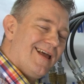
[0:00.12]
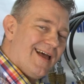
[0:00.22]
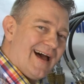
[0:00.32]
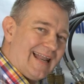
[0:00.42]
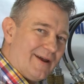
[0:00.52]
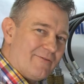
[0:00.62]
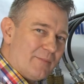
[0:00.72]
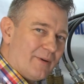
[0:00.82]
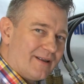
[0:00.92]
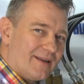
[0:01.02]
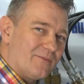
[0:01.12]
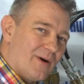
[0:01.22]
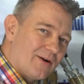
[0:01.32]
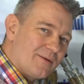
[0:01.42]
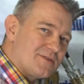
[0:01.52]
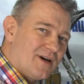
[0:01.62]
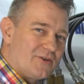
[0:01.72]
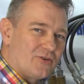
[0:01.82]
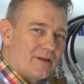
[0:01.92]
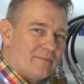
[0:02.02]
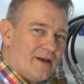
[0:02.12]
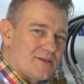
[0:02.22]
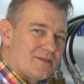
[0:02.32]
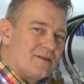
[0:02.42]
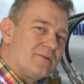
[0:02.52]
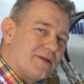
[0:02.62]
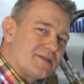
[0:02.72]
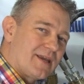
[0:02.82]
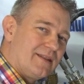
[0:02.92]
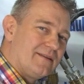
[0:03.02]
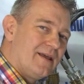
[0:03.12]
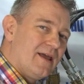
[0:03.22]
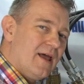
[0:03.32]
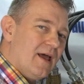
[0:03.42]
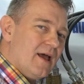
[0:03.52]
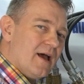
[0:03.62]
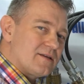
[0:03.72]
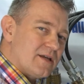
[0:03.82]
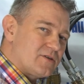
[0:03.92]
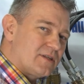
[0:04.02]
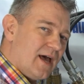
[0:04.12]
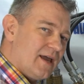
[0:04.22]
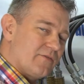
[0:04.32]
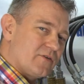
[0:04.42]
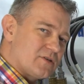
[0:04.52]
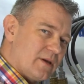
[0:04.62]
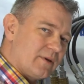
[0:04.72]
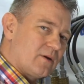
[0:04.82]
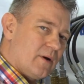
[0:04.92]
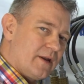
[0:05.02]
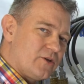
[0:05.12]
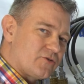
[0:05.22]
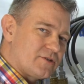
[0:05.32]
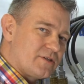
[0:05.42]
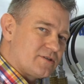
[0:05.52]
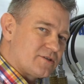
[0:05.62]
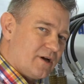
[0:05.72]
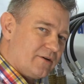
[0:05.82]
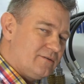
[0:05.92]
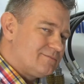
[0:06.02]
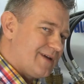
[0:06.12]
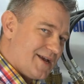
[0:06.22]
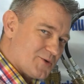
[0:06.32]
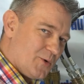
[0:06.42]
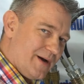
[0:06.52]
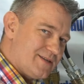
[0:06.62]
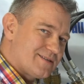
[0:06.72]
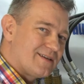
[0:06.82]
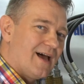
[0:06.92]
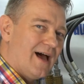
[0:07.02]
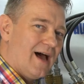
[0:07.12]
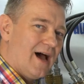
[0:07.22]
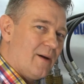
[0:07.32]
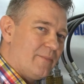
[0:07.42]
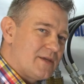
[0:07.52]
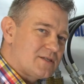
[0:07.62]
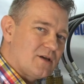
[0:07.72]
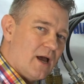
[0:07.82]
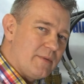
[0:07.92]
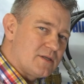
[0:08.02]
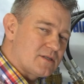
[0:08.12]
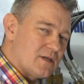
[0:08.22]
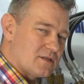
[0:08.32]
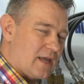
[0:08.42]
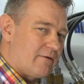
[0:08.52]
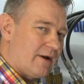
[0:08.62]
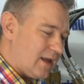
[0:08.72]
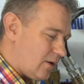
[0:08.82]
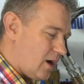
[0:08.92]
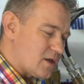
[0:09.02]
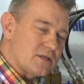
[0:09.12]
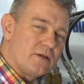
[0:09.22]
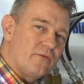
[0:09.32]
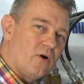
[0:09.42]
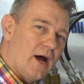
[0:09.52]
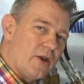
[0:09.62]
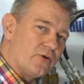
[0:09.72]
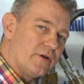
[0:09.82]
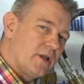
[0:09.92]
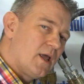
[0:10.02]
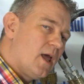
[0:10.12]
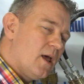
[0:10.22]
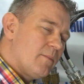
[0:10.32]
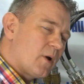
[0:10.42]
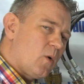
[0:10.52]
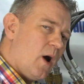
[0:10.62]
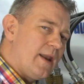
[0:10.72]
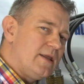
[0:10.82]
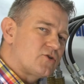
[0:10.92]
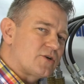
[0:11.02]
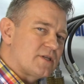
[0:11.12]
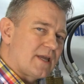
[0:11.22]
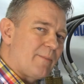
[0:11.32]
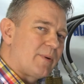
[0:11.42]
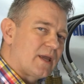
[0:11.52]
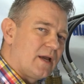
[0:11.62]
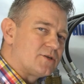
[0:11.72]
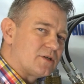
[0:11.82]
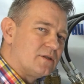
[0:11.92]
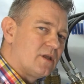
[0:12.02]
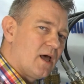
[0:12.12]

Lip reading: Hello everybody and welcome to Hydraulic Master once again. So today I've got something quite interesting to show you, as always. This time it's a Scanreco RC400, but quite an interesting application.